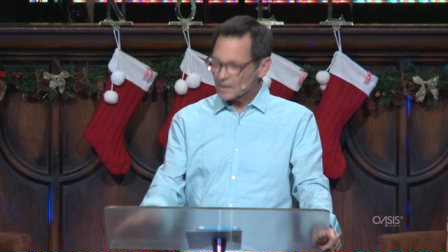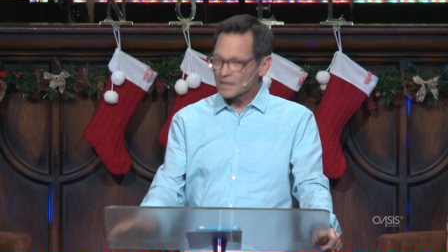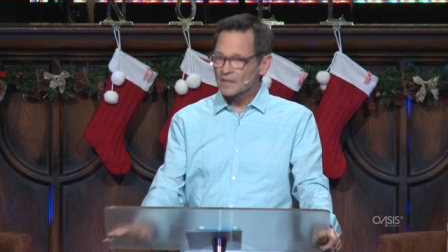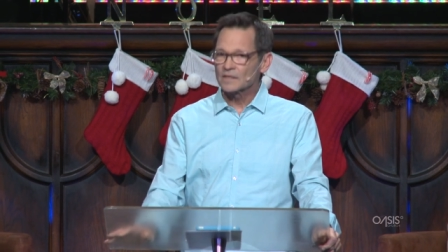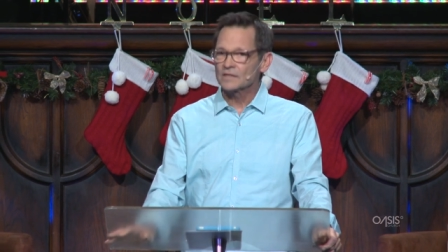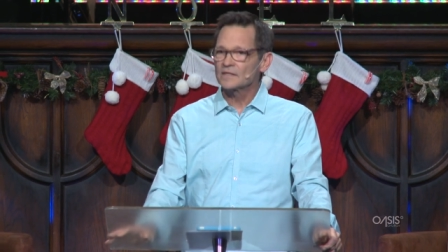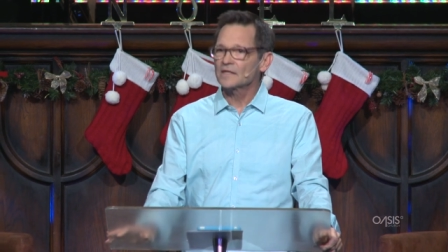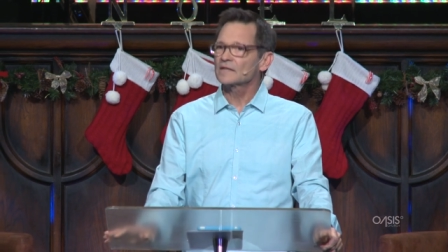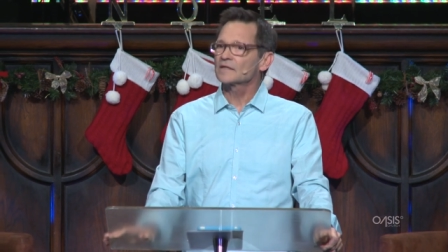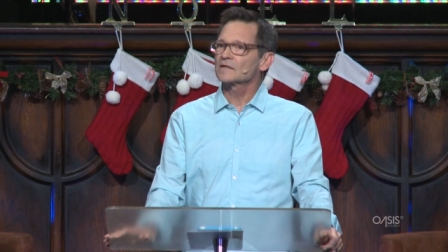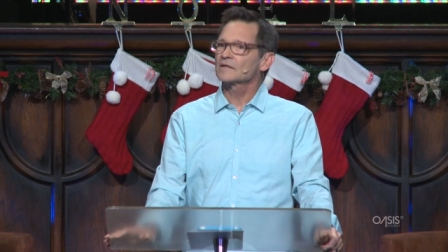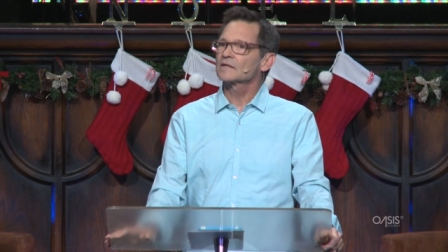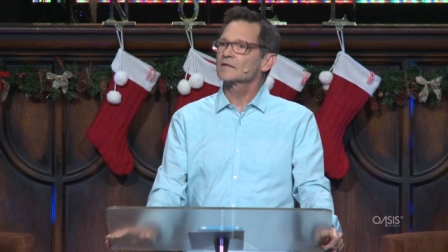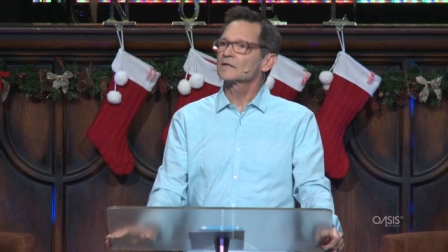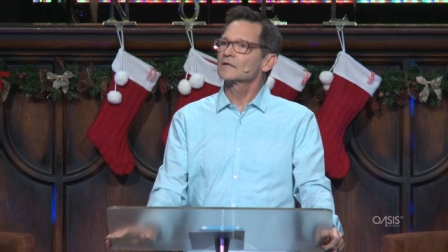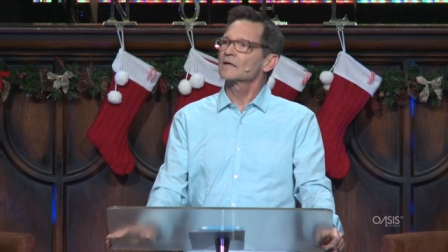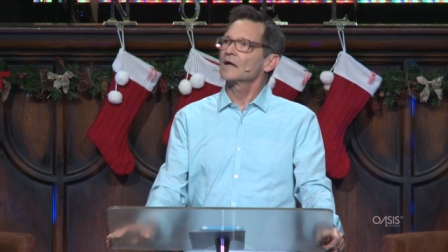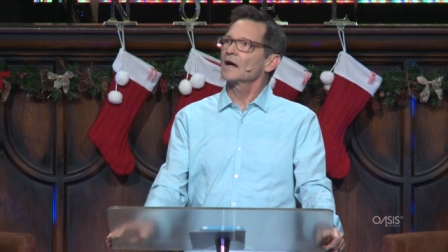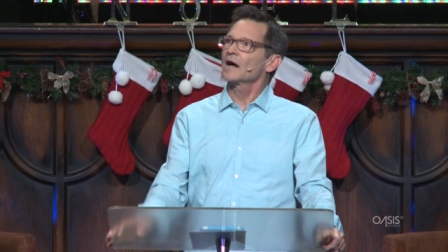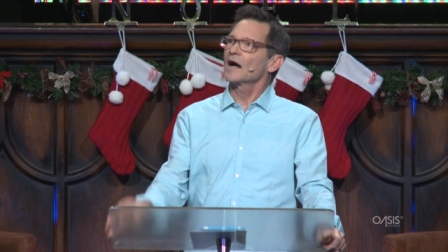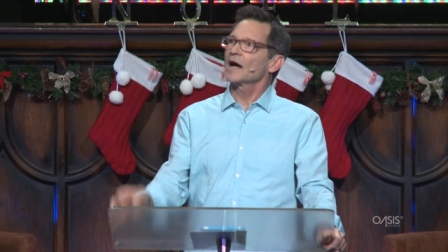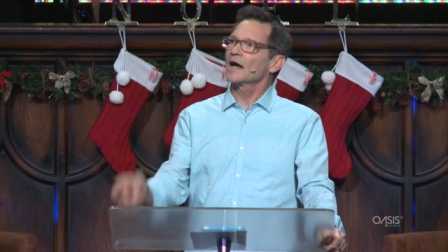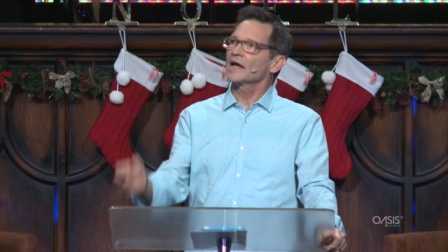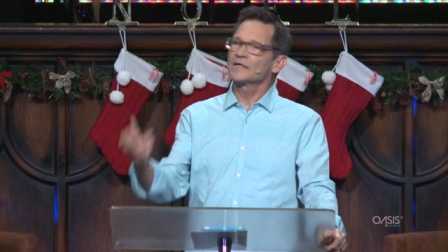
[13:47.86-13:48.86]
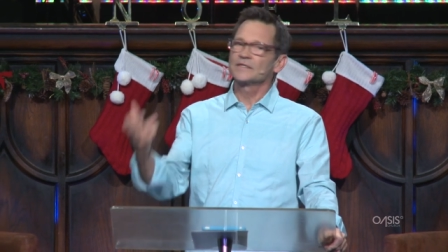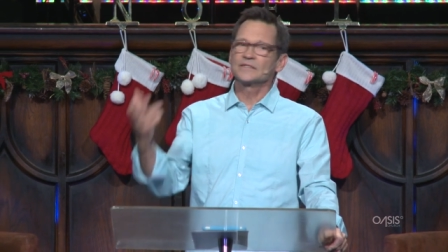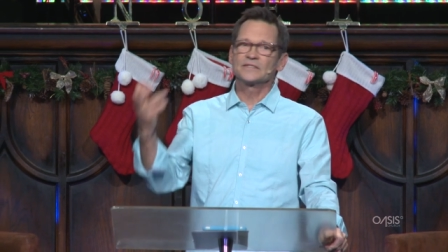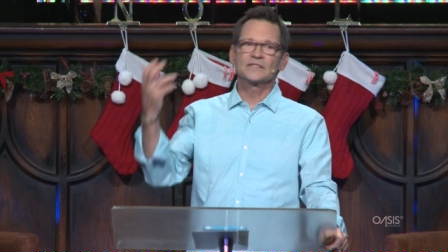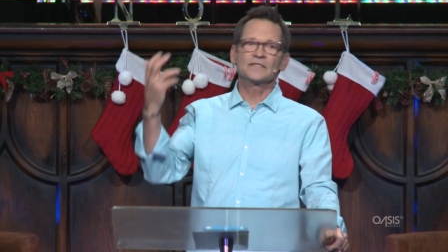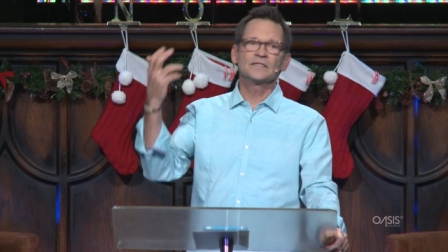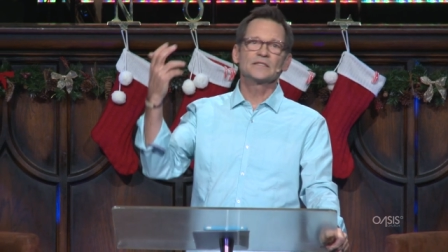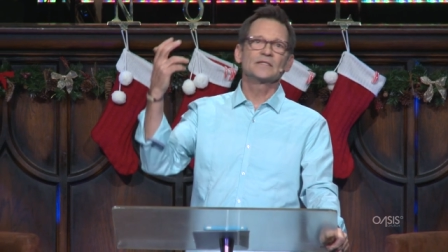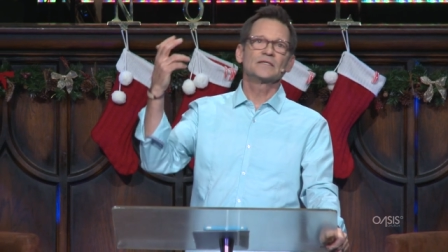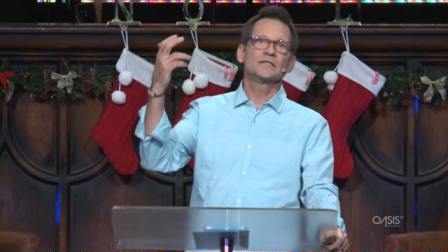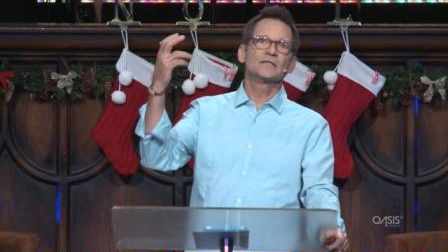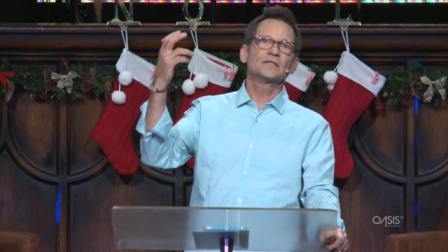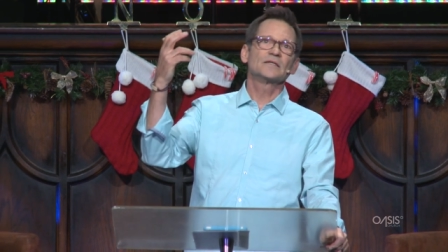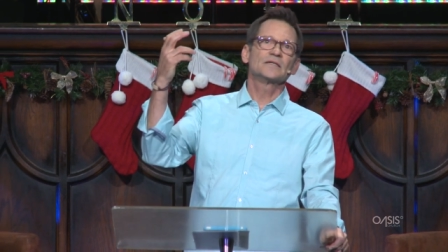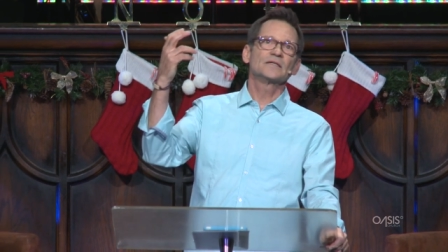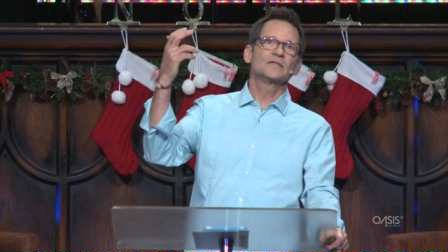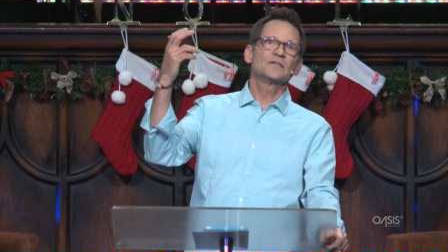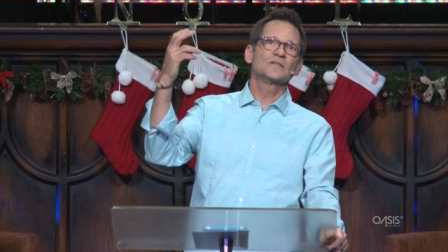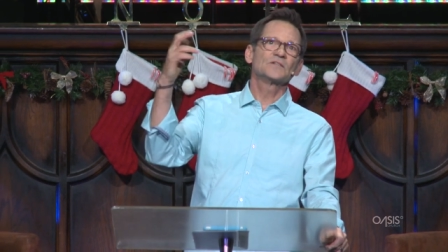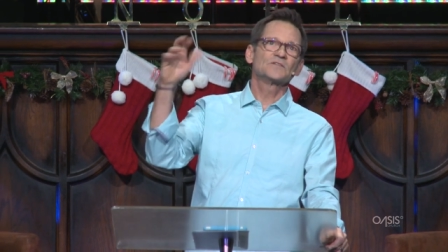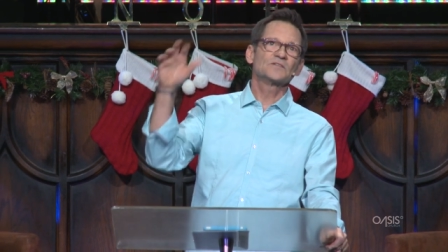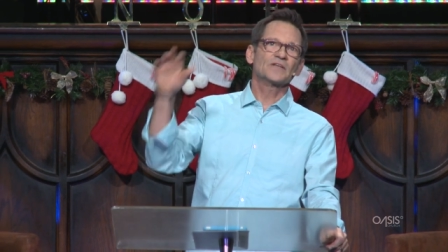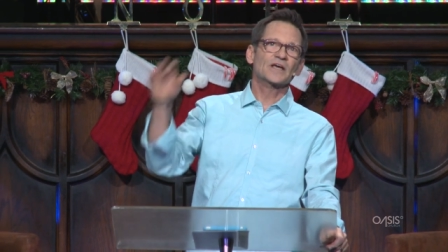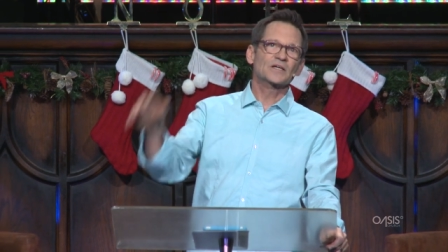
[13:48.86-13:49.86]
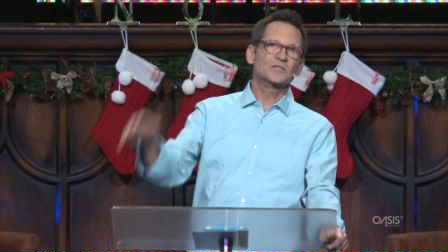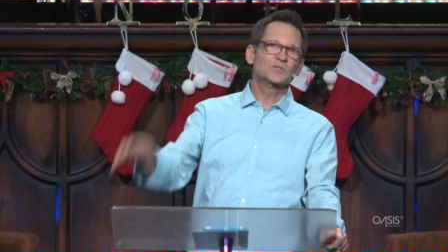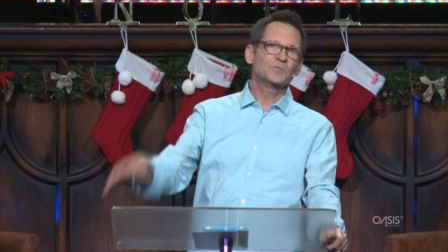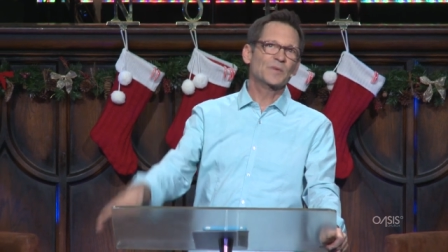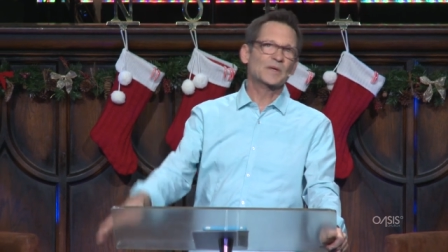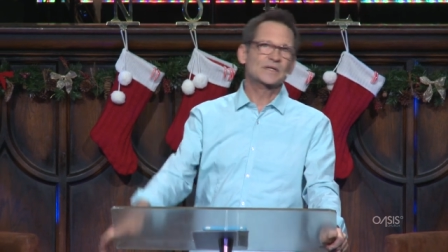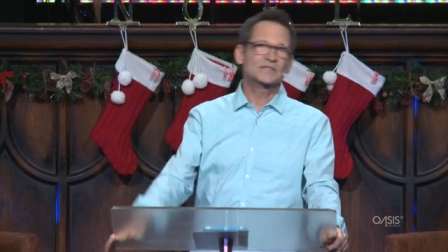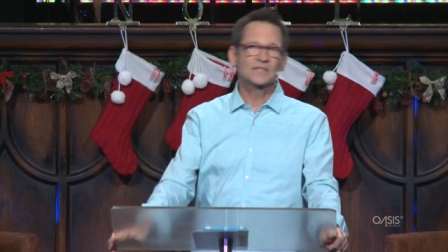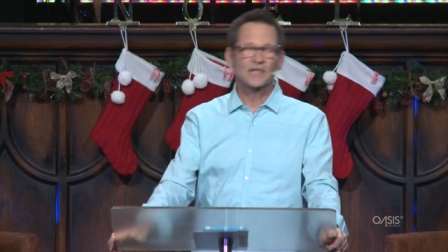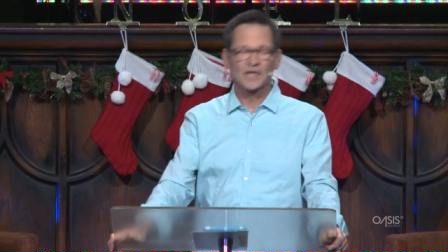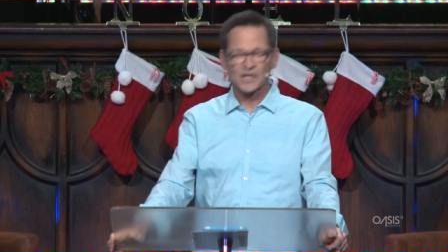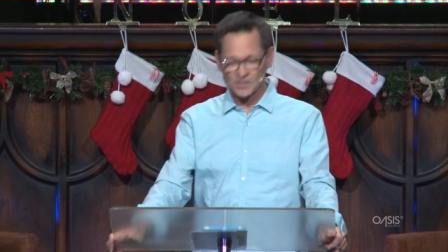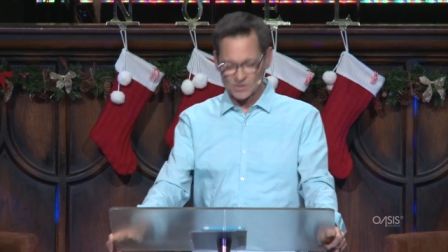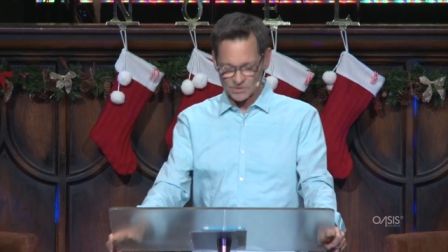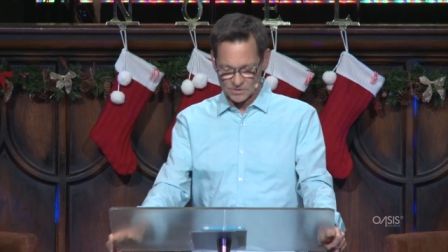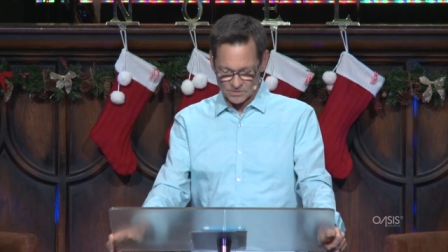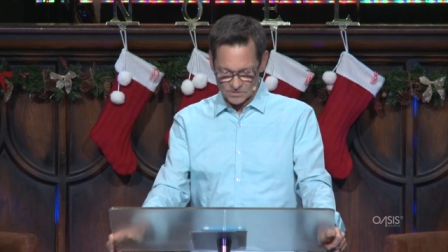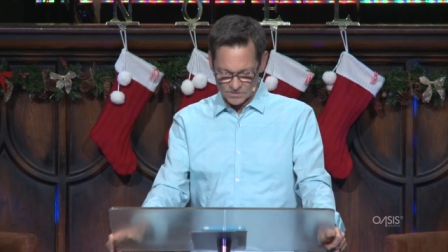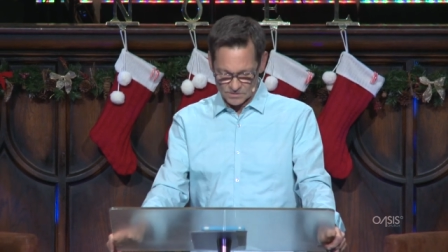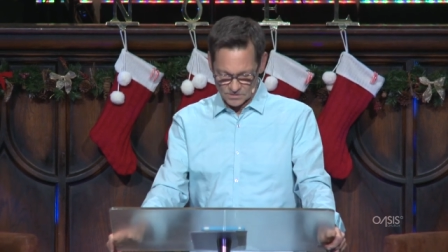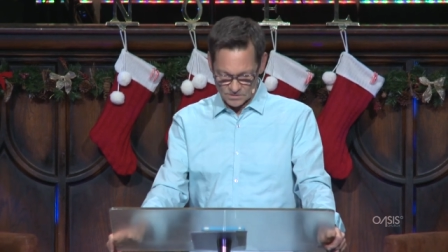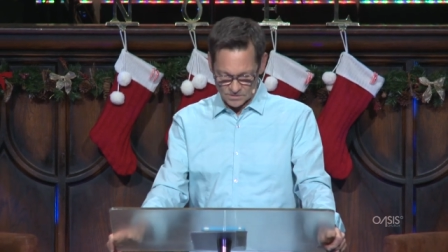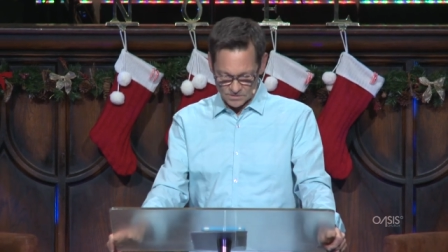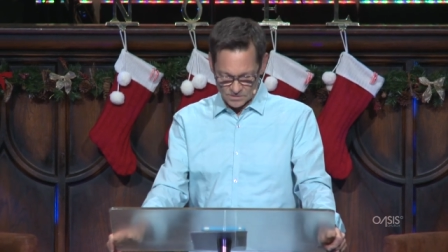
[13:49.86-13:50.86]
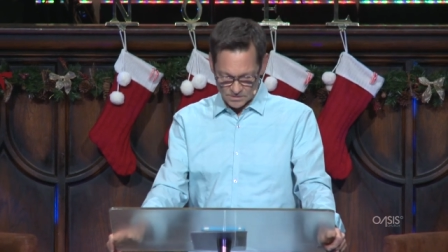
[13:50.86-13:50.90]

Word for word: The other idea is expectations.